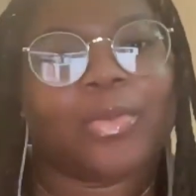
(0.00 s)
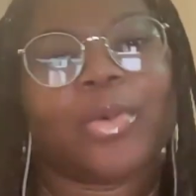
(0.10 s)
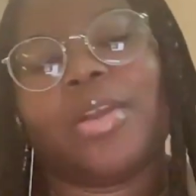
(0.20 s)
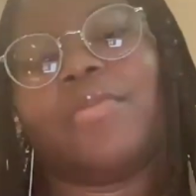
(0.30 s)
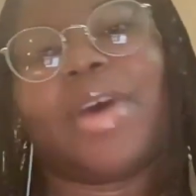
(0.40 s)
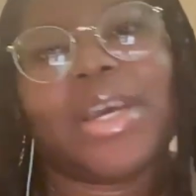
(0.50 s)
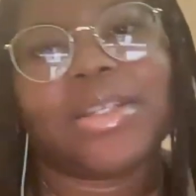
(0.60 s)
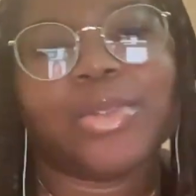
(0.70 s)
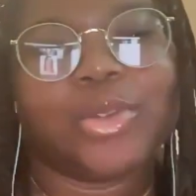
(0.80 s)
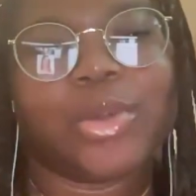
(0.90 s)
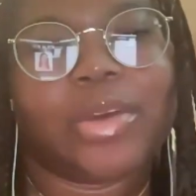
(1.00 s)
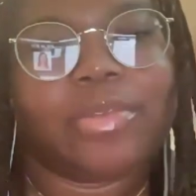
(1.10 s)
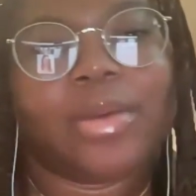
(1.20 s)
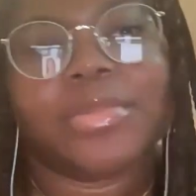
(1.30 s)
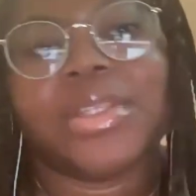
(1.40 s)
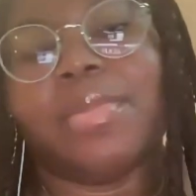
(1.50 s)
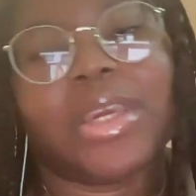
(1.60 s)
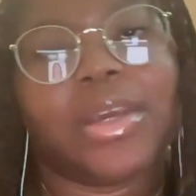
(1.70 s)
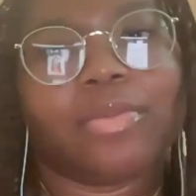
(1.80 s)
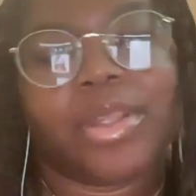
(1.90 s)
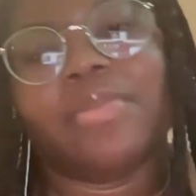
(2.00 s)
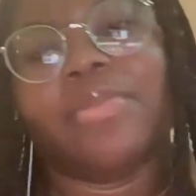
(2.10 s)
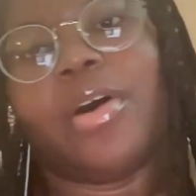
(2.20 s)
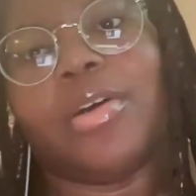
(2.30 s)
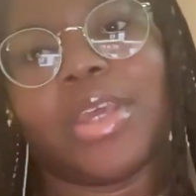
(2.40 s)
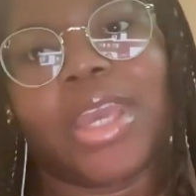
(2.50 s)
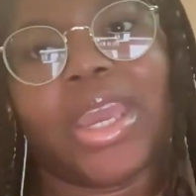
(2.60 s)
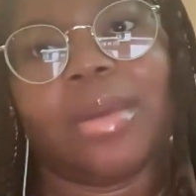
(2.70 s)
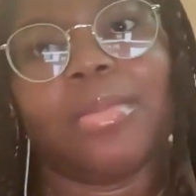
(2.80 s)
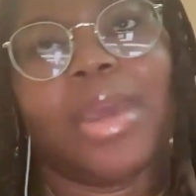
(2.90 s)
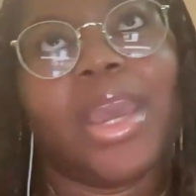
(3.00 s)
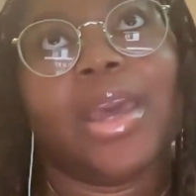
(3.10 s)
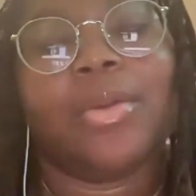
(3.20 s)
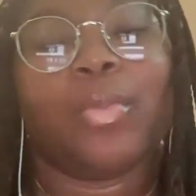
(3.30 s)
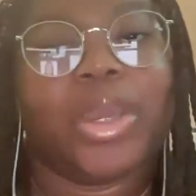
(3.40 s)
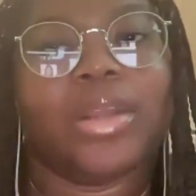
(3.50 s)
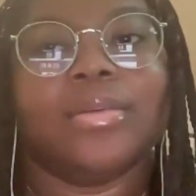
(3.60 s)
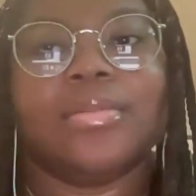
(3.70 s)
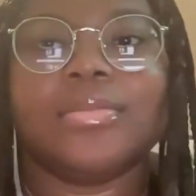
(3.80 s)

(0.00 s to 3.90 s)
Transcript: What advice would you give them to make it really far in the game and win?